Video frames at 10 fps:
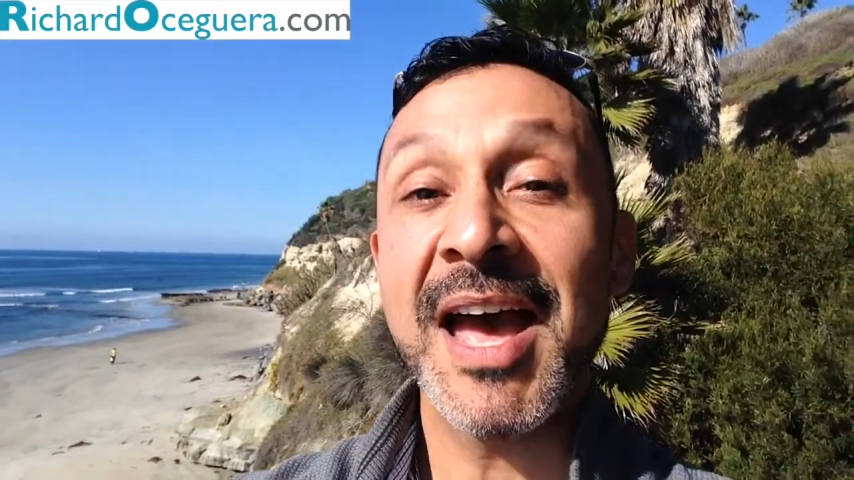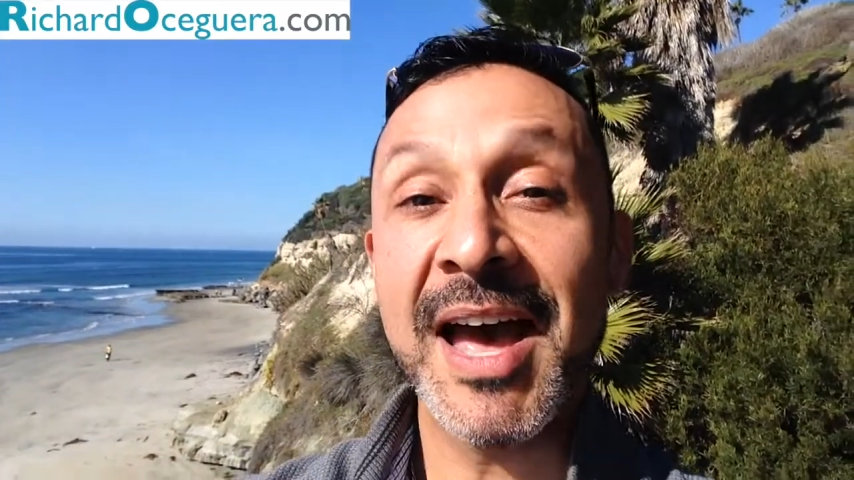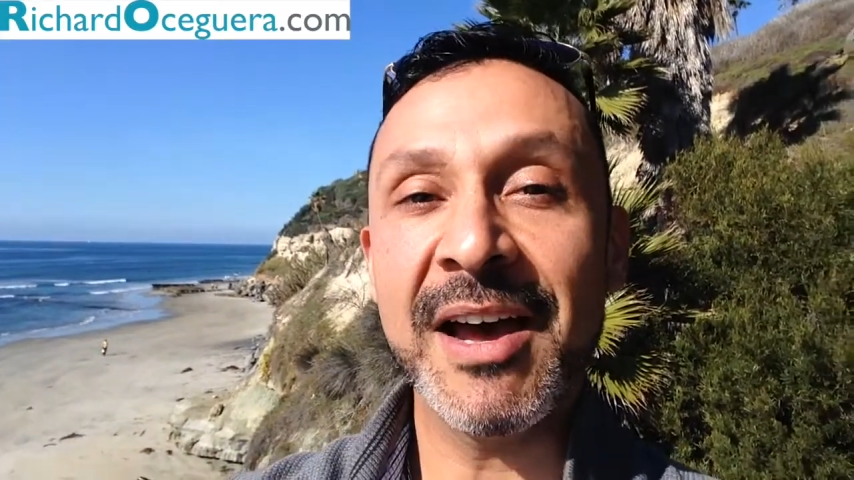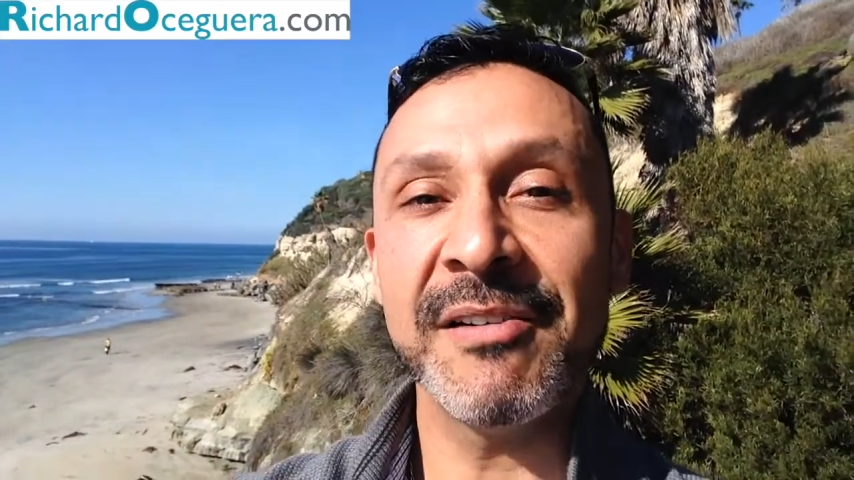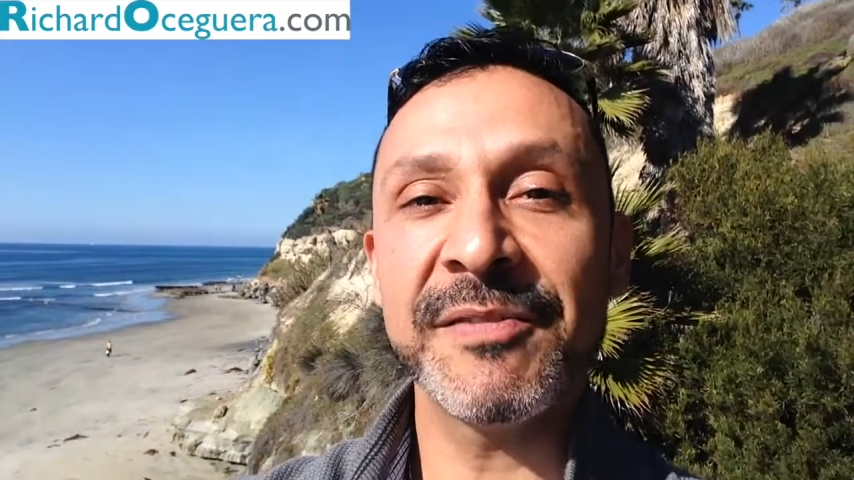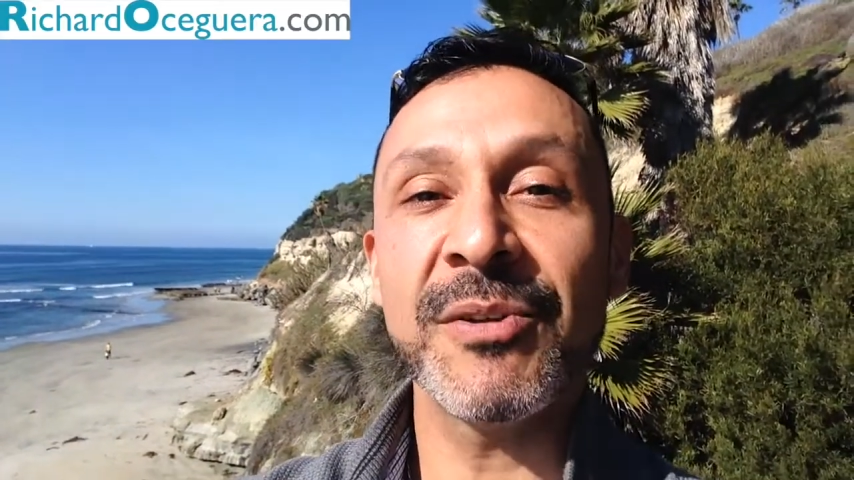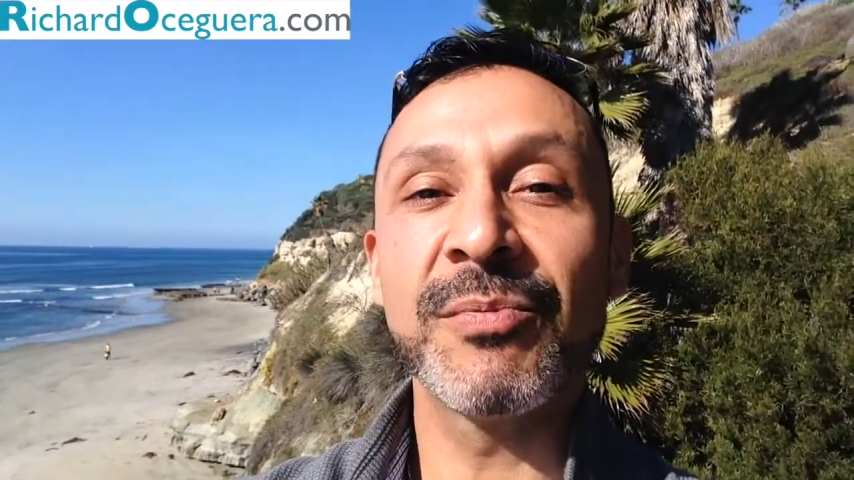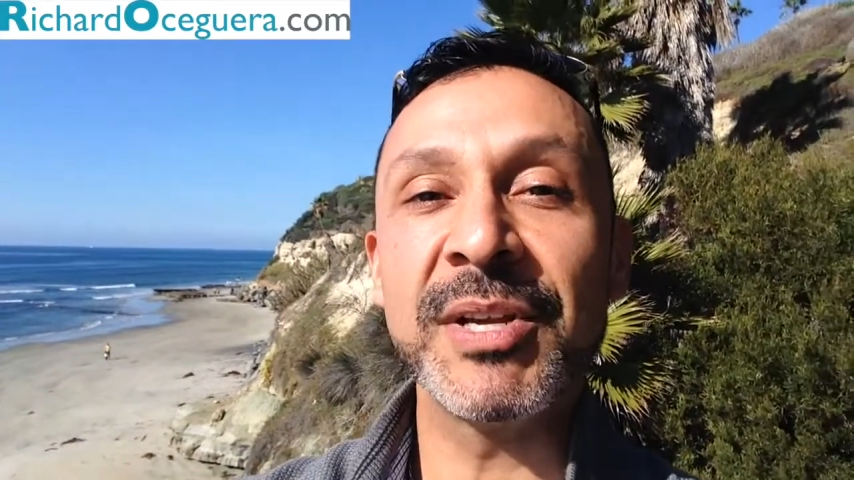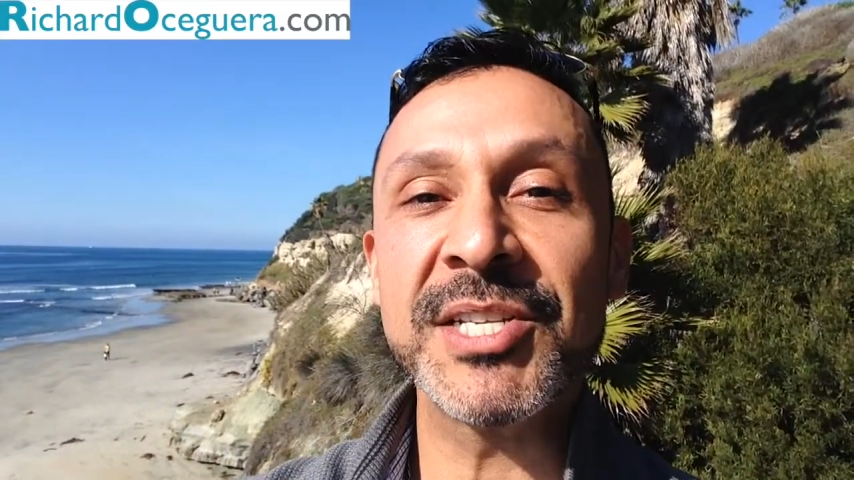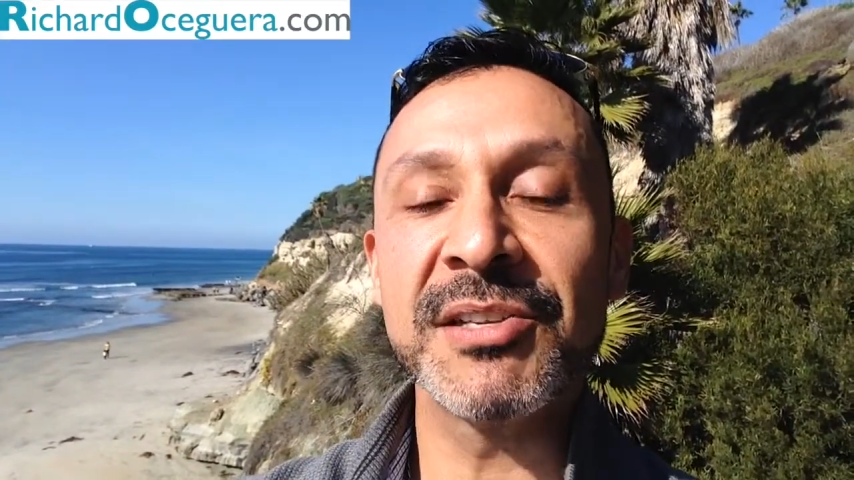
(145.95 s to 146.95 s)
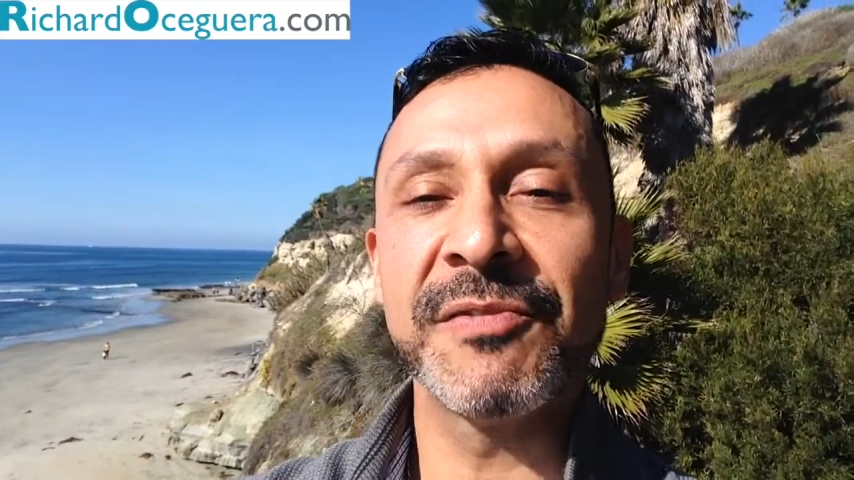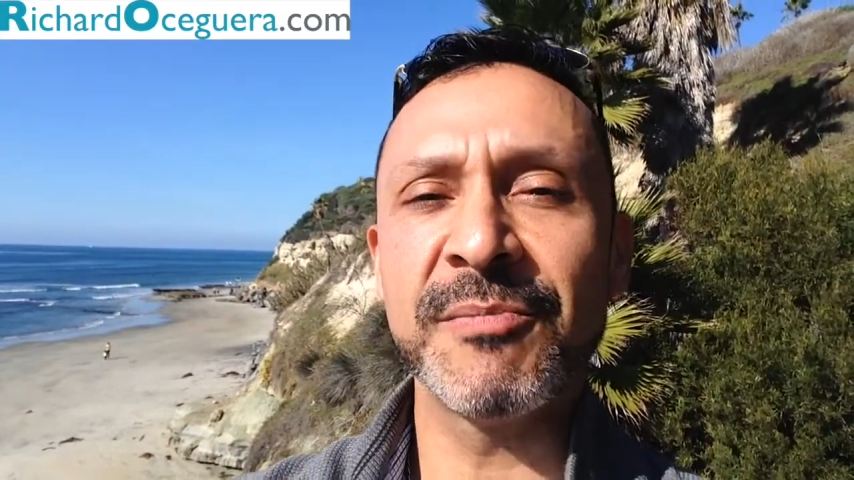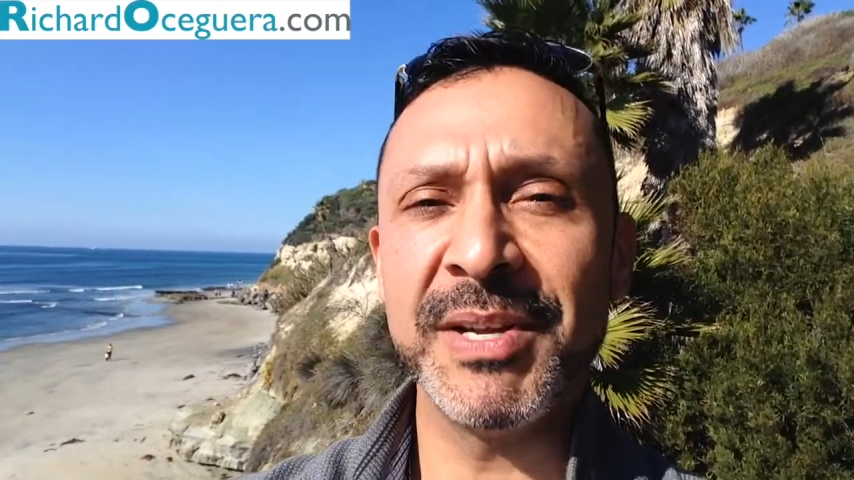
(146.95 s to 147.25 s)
have a reason for